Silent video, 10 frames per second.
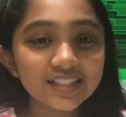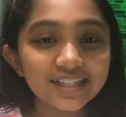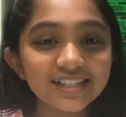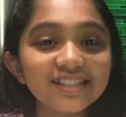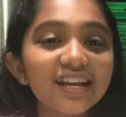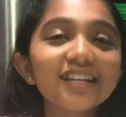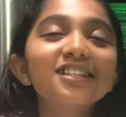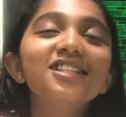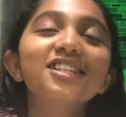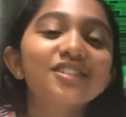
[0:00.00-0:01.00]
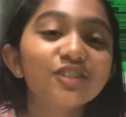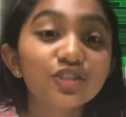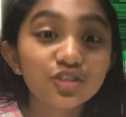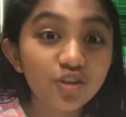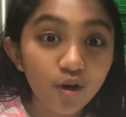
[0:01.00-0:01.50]
and tasted
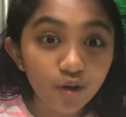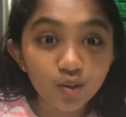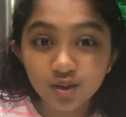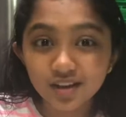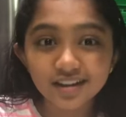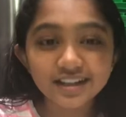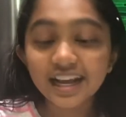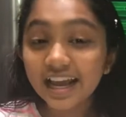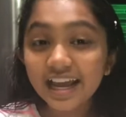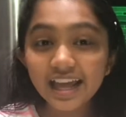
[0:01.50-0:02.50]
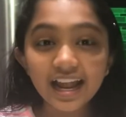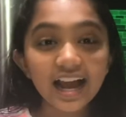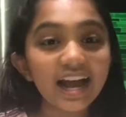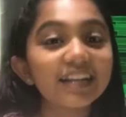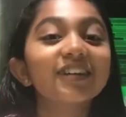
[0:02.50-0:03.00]
so good. It
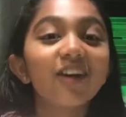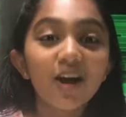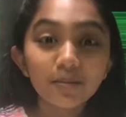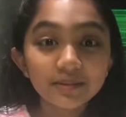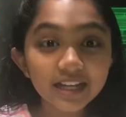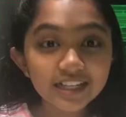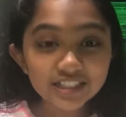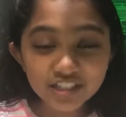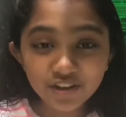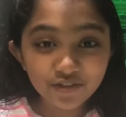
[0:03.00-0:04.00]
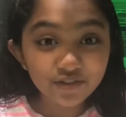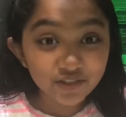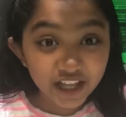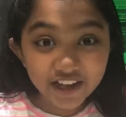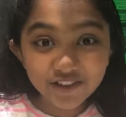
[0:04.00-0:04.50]
had a combination of
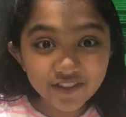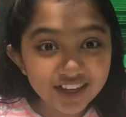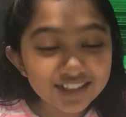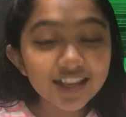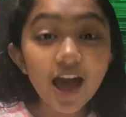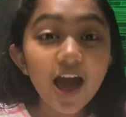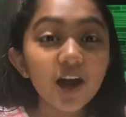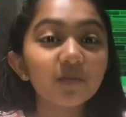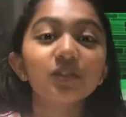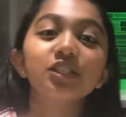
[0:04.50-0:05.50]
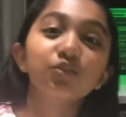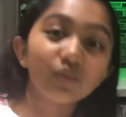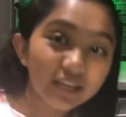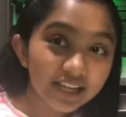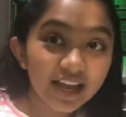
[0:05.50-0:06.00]
flavors of
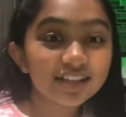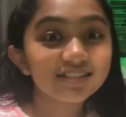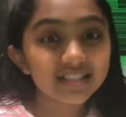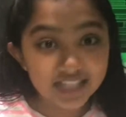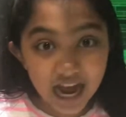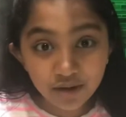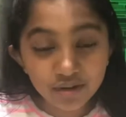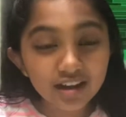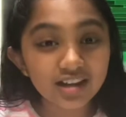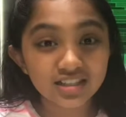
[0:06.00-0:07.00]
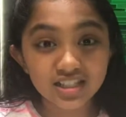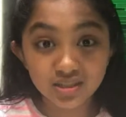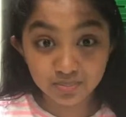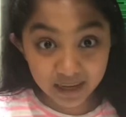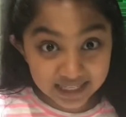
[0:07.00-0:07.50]
sweet and sour and
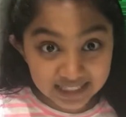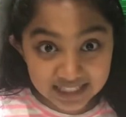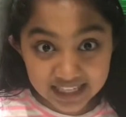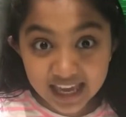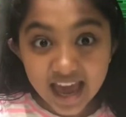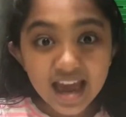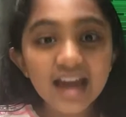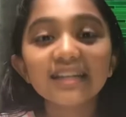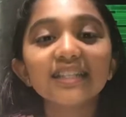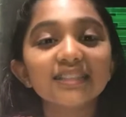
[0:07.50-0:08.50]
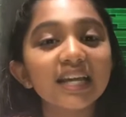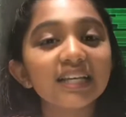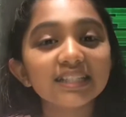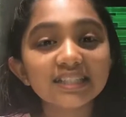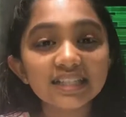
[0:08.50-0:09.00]
spicy and it
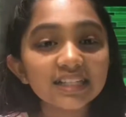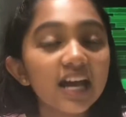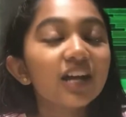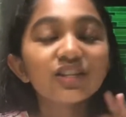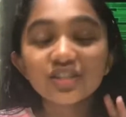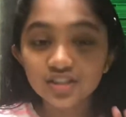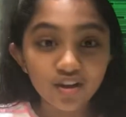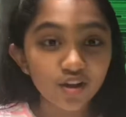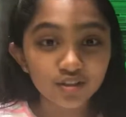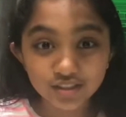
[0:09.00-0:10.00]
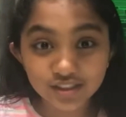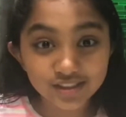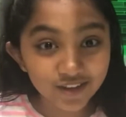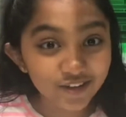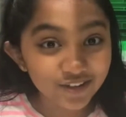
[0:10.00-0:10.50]
tasted so,
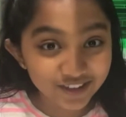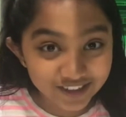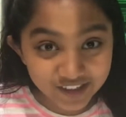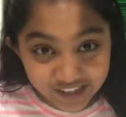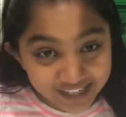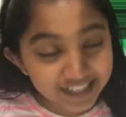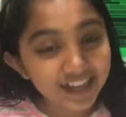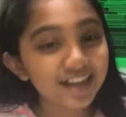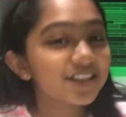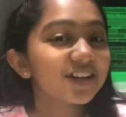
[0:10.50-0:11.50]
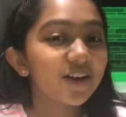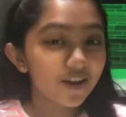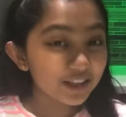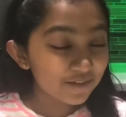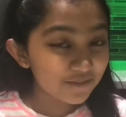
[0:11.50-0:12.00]
so good. And the
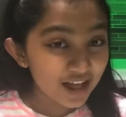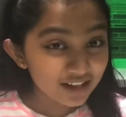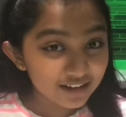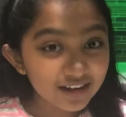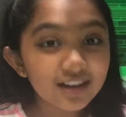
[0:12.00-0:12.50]
cauliflower